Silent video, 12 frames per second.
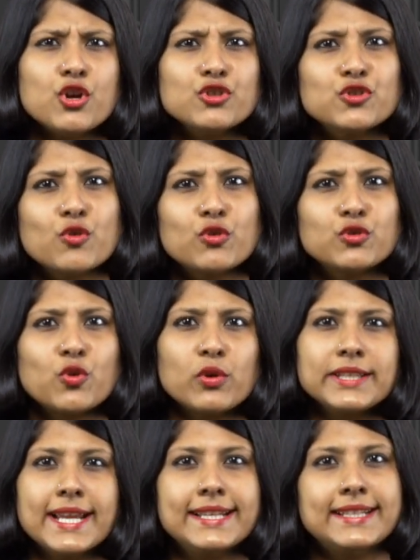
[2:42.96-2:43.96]
So
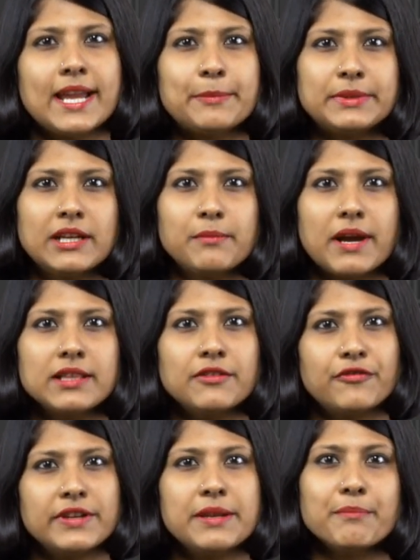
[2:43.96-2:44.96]
don't get tempted by
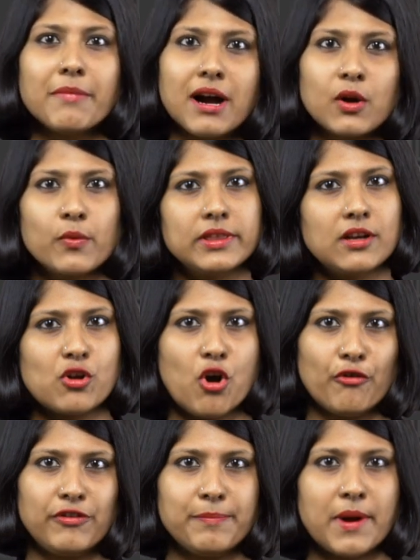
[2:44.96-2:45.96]
the free mug with the
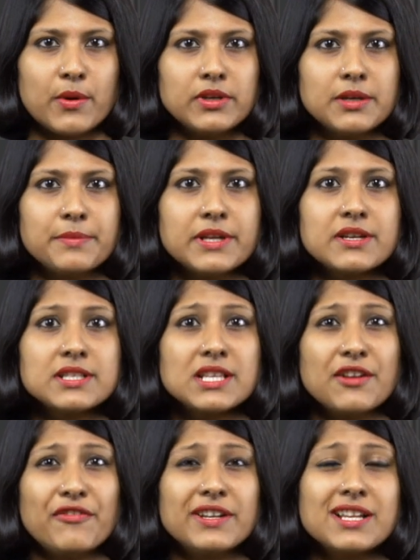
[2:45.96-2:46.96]
coffee powder, because
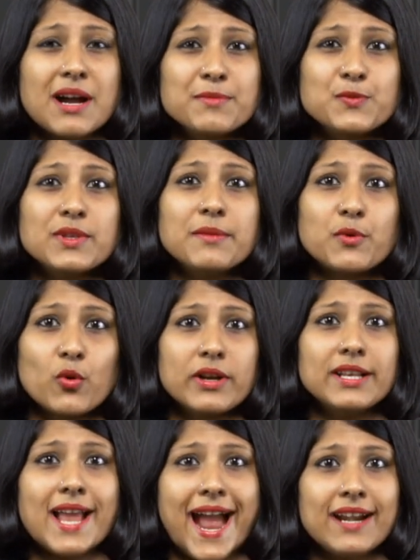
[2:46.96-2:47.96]
if it comes with a
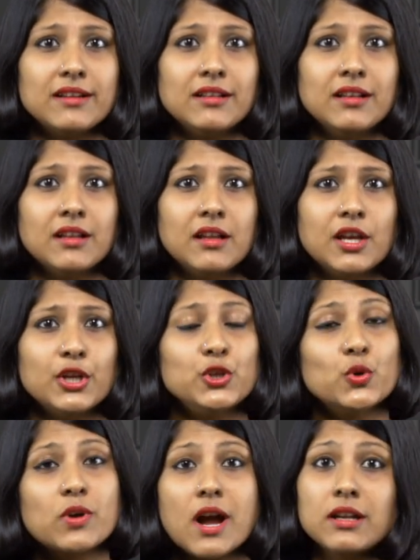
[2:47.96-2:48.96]
broken handle,
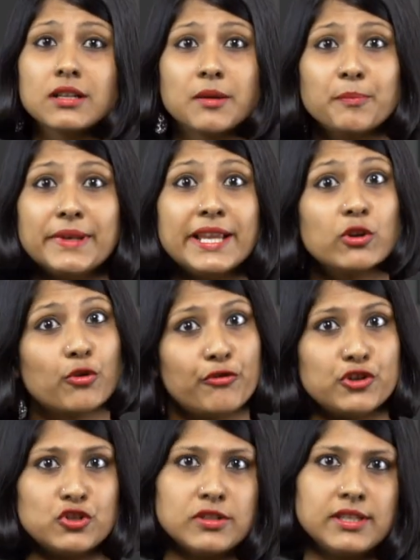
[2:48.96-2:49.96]
you can't complain
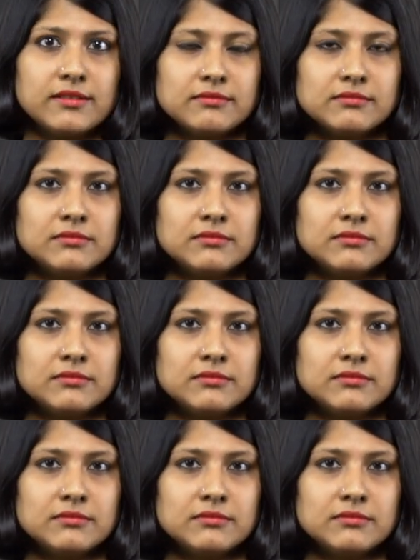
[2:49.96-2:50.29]
officially.